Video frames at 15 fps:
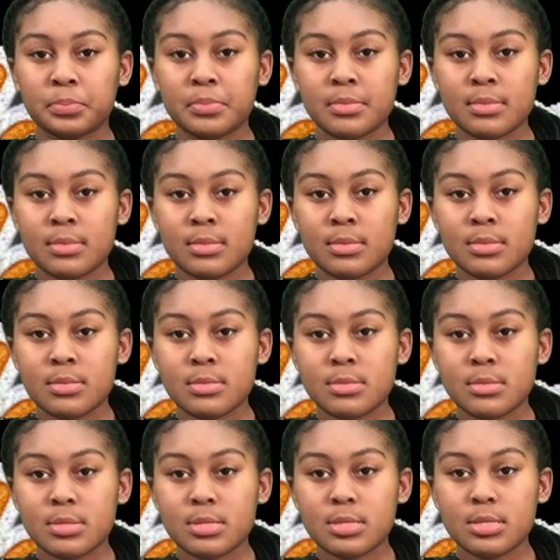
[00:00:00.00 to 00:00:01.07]

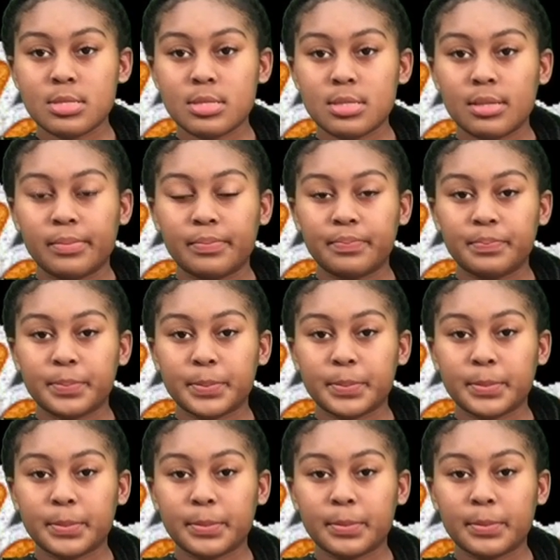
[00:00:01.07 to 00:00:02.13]

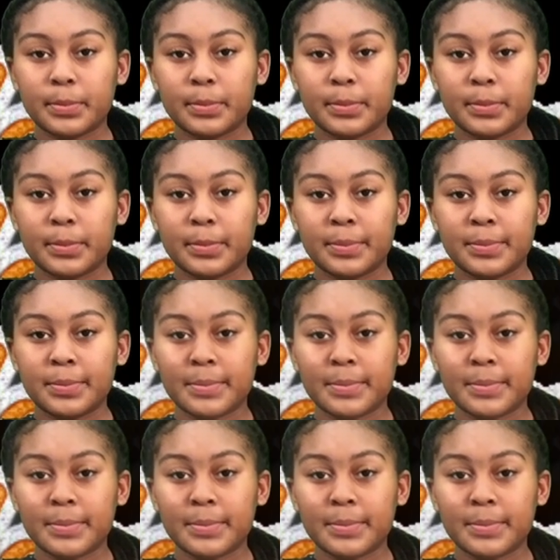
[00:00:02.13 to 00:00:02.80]
No words are spoken by the person on screen.